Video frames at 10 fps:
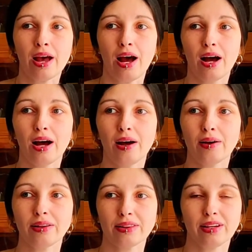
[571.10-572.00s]

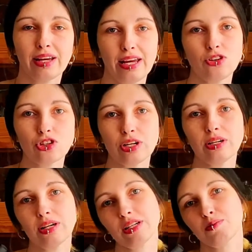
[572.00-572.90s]
The
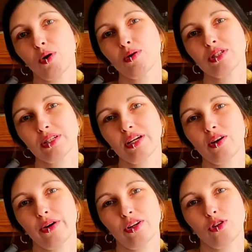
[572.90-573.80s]
kitchen is mostly
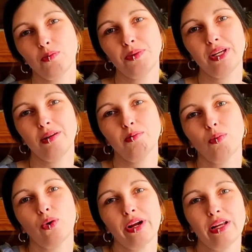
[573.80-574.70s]
going to be
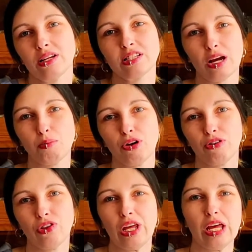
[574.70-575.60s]
more in a summer
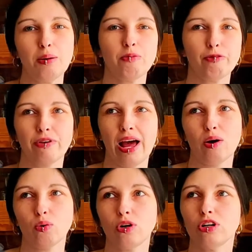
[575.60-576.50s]
theme,
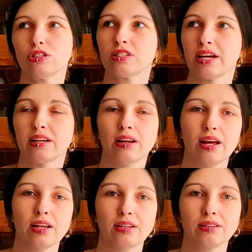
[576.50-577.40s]
flowers
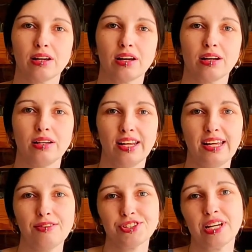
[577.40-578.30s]
and
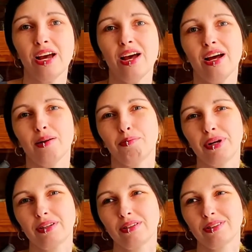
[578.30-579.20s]
leaves,
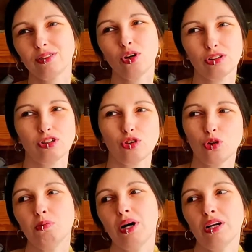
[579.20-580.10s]
but not
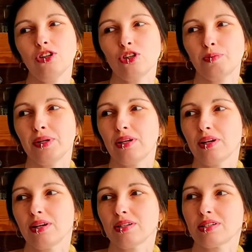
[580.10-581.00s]
too much
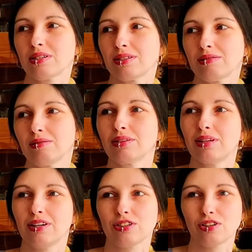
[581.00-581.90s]
because
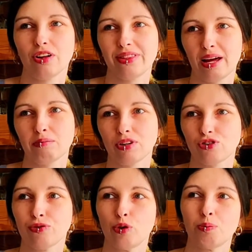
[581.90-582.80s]
there's not that
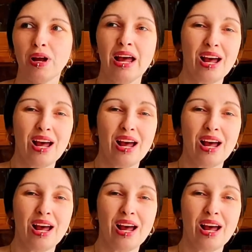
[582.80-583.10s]
much room.